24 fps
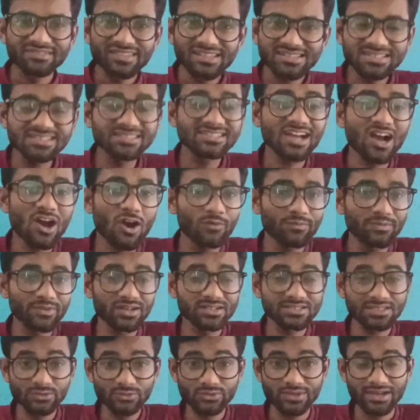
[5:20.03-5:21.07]
This is how,
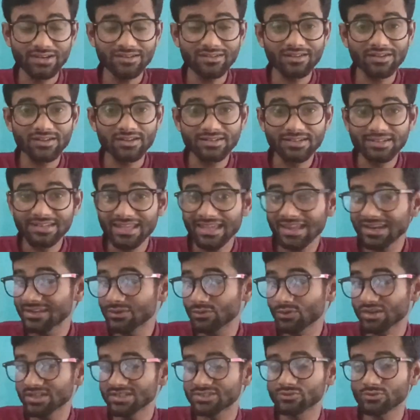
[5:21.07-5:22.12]
yes, you can tell
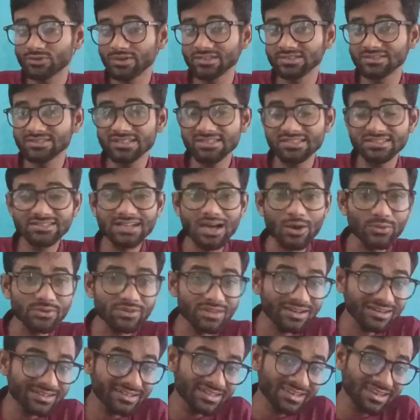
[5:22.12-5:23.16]
your stories. This is how
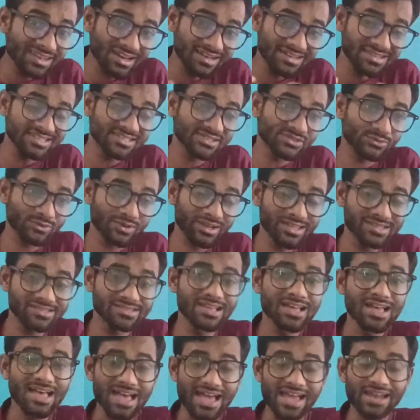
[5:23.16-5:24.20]
you can create
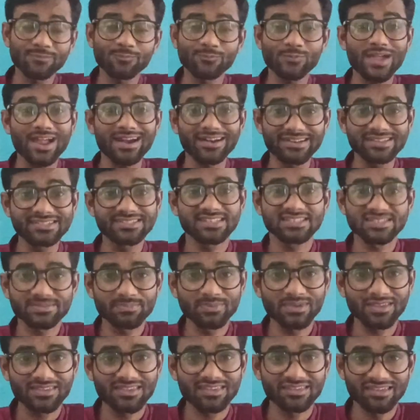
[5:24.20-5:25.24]
stories and practice
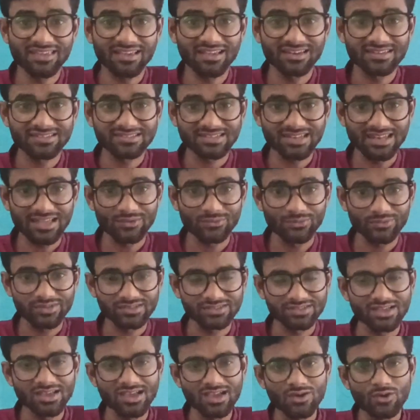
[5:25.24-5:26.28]
speaking English
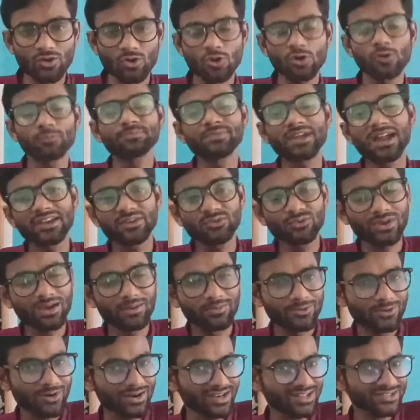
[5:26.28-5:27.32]
language. Hope that you
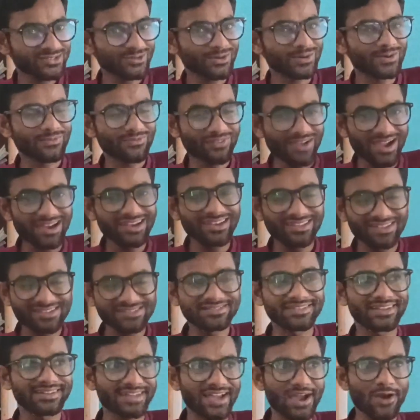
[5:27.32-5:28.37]
have got a sort of
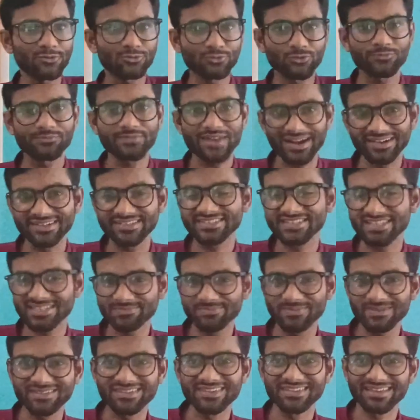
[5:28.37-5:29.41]
ideas that how to practice
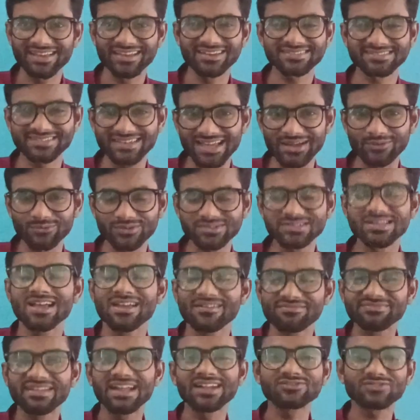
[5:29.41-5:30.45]
speaking English language.
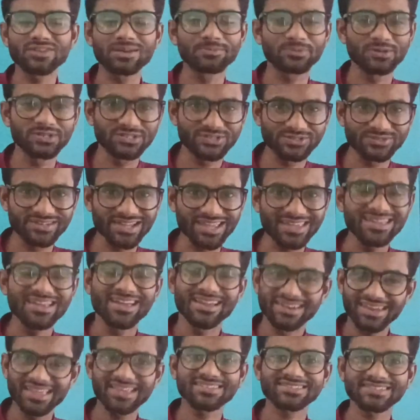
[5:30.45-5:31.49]
That's all for today.
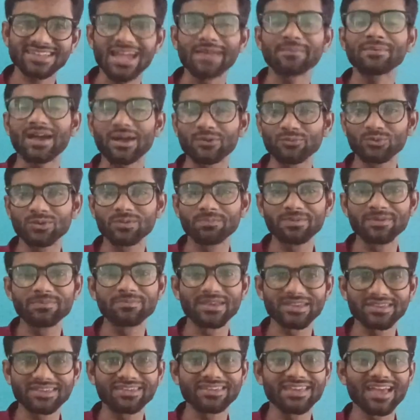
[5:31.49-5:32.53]
Next time I will be
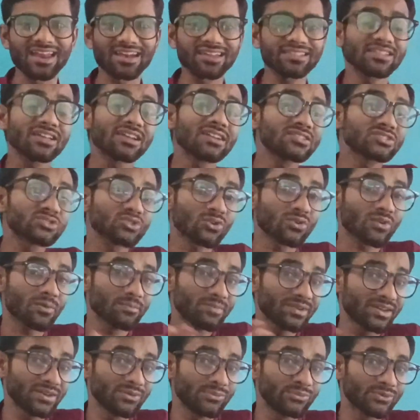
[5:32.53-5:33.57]
making another sort
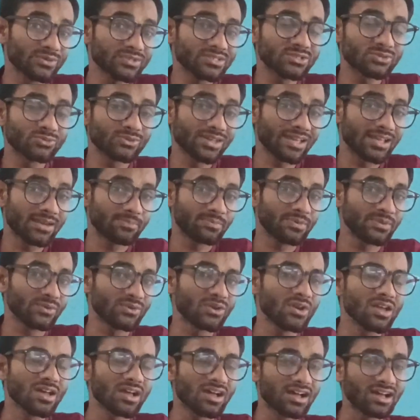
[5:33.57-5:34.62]
of videos to help
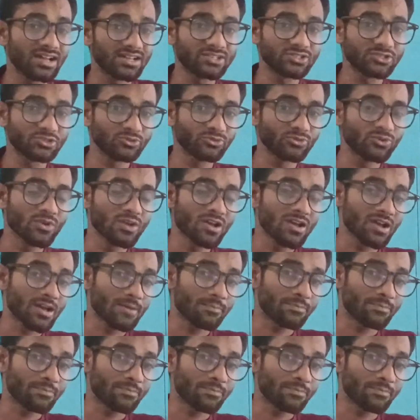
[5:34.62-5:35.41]
you to